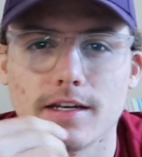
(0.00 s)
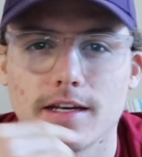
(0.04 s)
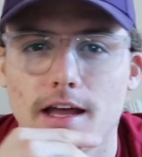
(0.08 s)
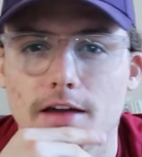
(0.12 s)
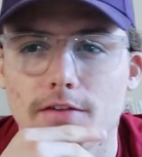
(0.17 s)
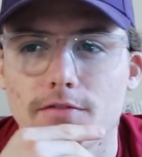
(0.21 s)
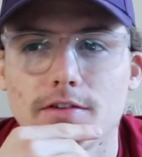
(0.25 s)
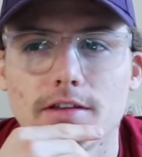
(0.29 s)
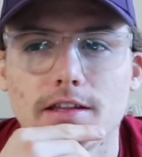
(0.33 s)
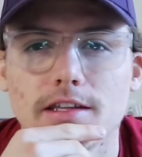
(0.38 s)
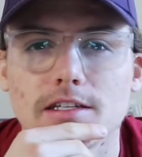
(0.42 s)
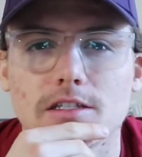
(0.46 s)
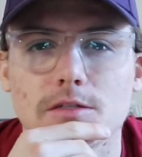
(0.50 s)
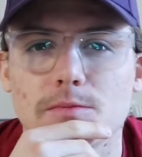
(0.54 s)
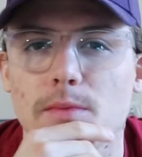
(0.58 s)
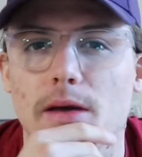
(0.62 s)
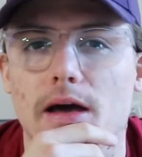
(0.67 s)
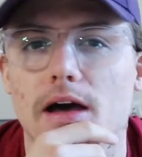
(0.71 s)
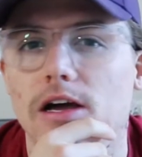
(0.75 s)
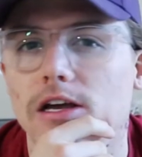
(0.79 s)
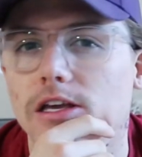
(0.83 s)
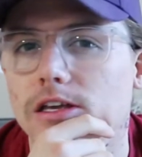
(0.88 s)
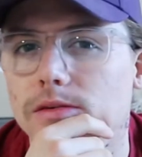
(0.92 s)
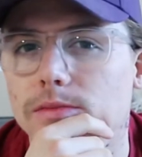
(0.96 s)
Everything is
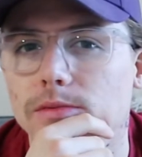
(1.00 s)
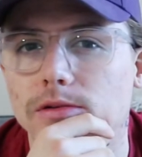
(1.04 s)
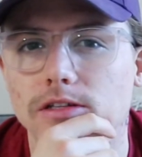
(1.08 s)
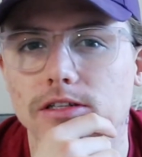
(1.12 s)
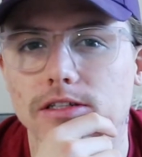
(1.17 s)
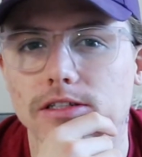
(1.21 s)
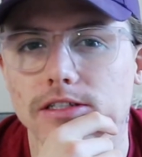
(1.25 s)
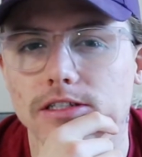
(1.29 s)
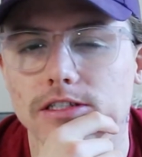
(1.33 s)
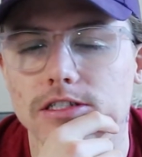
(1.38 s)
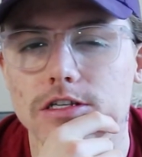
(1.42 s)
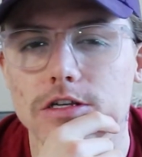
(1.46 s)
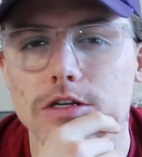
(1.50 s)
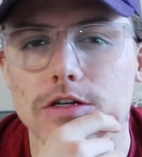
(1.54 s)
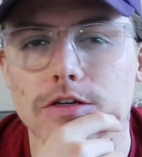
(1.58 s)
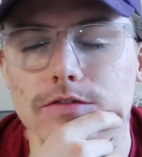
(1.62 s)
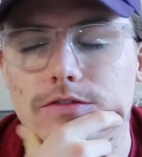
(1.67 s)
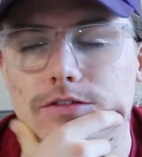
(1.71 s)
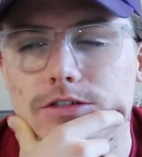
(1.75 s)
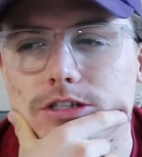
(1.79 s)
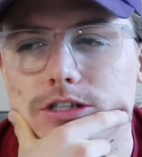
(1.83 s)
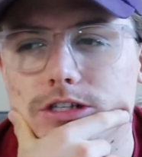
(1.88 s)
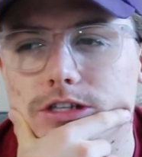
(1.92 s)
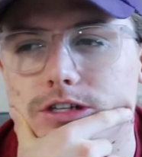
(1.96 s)
malleable in this
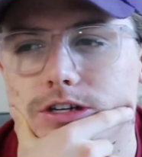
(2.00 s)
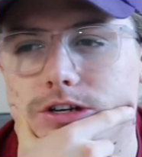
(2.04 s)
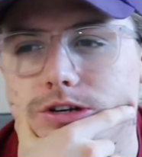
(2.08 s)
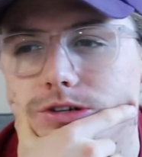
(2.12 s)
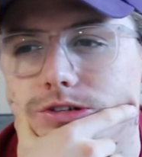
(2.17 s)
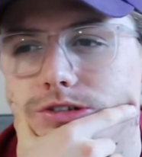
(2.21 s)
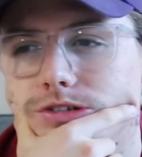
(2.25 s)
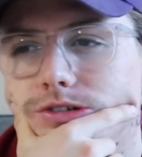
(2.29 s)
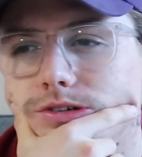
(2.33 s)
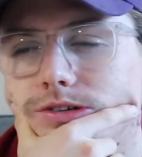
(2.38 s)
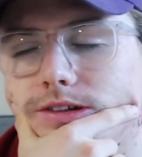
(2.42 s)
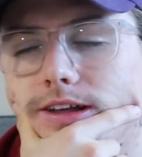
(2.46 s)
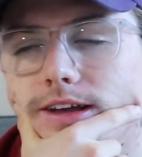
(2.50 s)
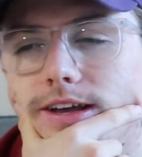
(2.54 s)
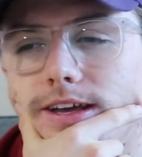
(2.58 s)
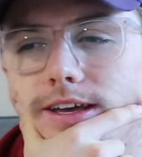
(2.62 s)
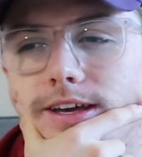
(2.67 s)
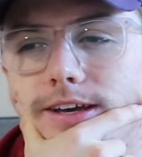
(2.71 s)
universe, So